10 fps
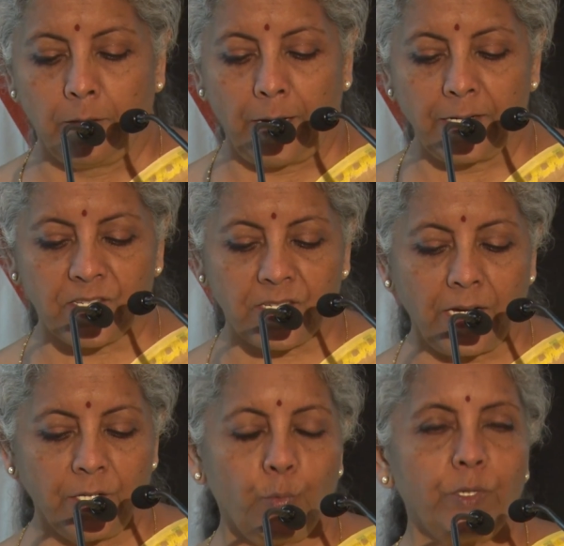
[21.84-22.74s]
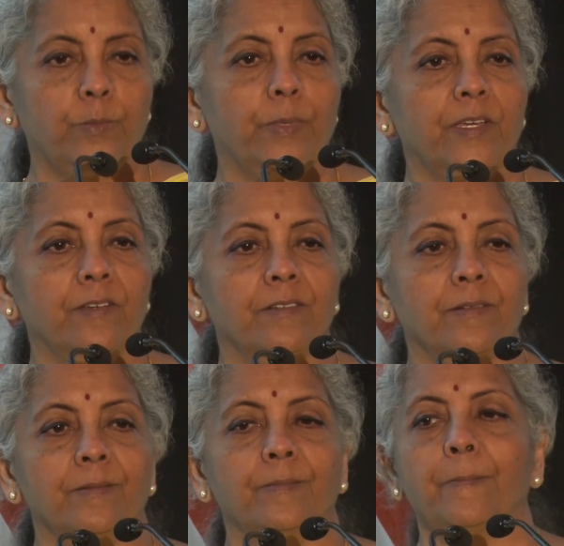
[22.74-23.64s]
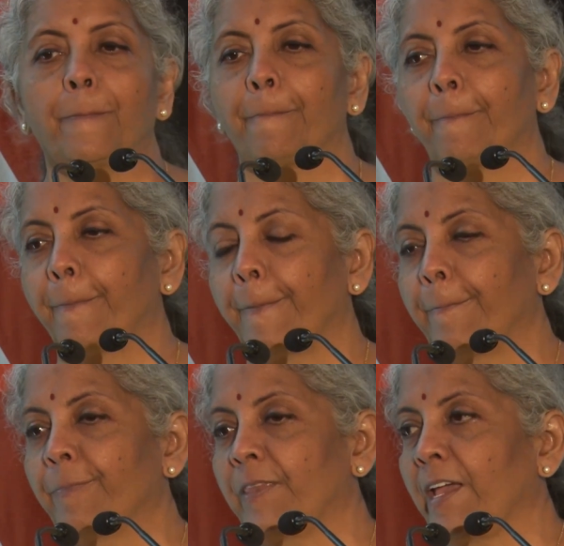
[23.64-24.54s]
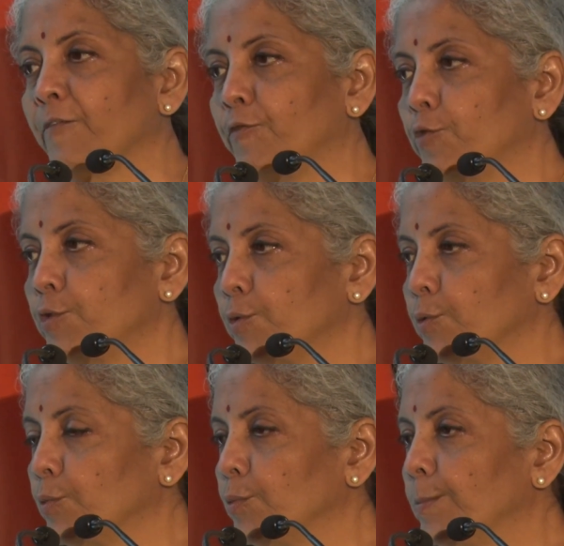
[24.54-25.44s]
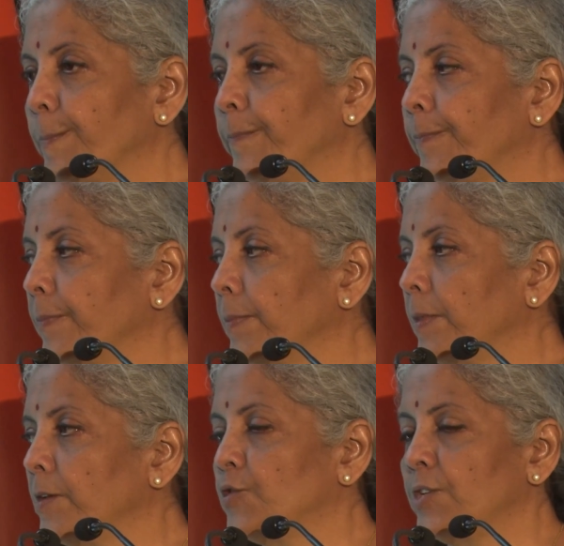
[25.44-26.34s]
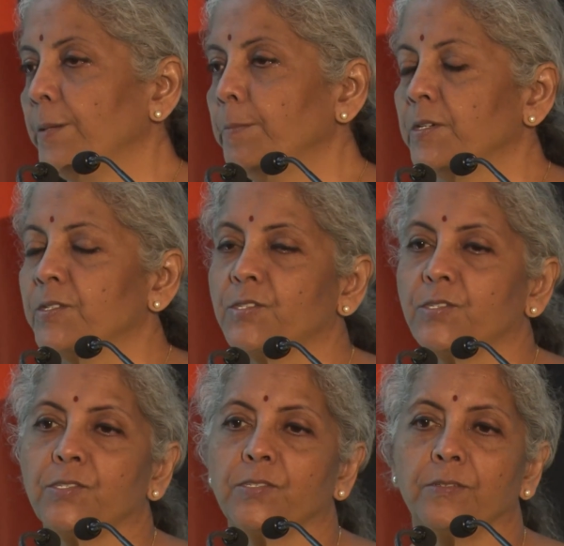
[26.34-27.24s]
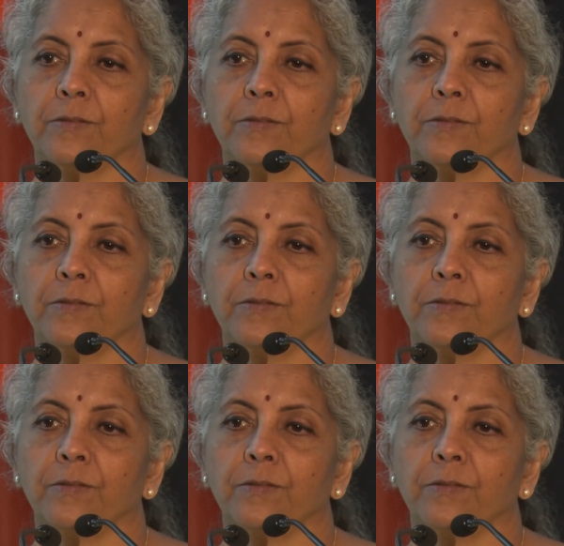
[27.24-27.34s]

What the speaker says: I'll start with being thankful to the chambers